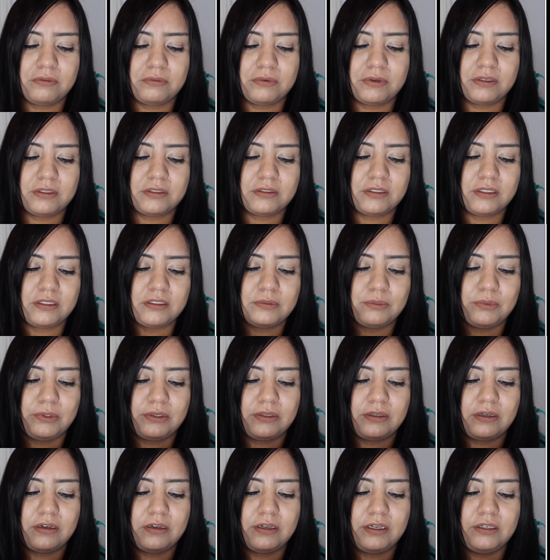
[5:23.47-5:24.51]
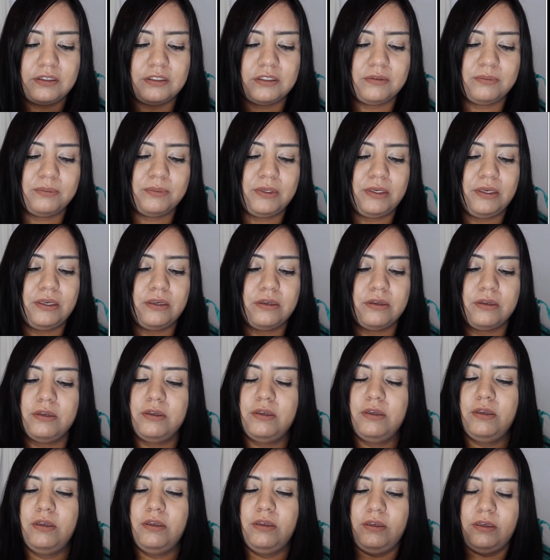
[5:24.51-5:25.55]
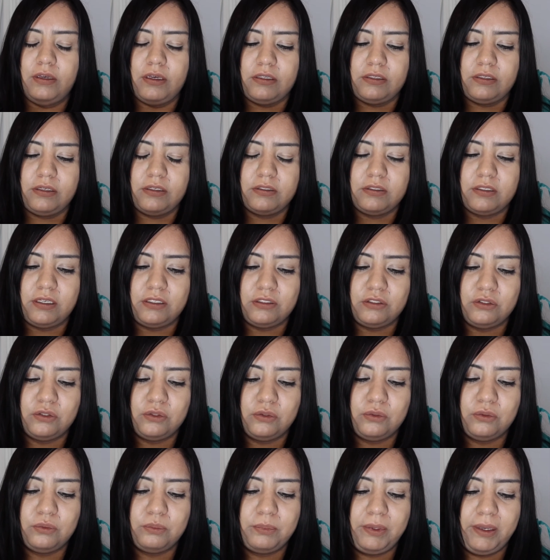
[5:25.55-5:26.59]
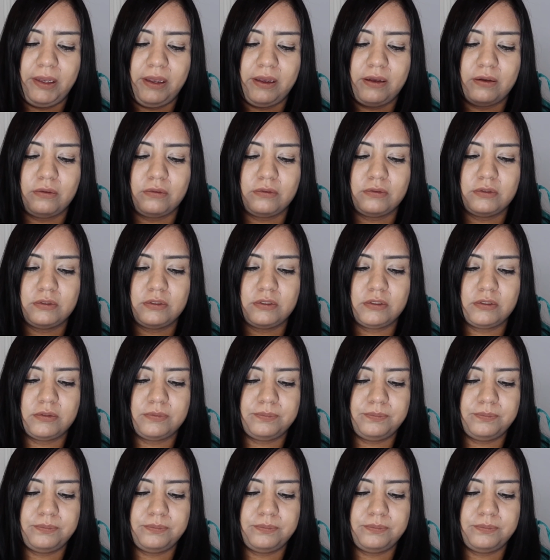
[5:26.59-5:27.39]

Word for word: where it says mercari shipping it's gonna say two pounds